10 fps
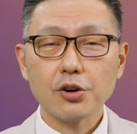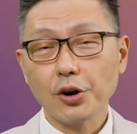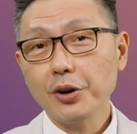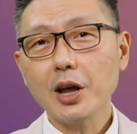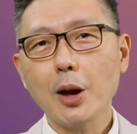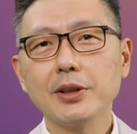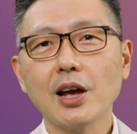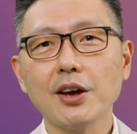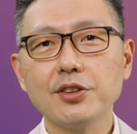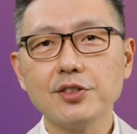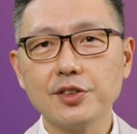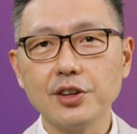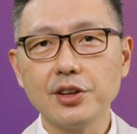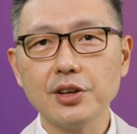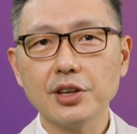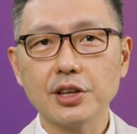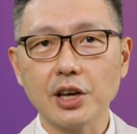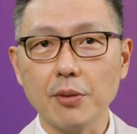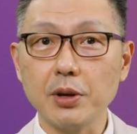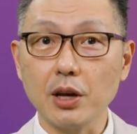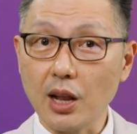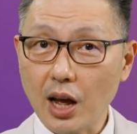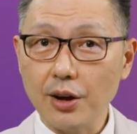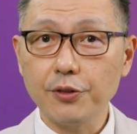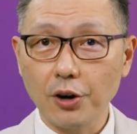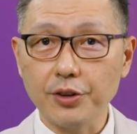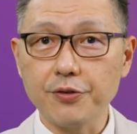Chronic hepatitis C can be a lifelong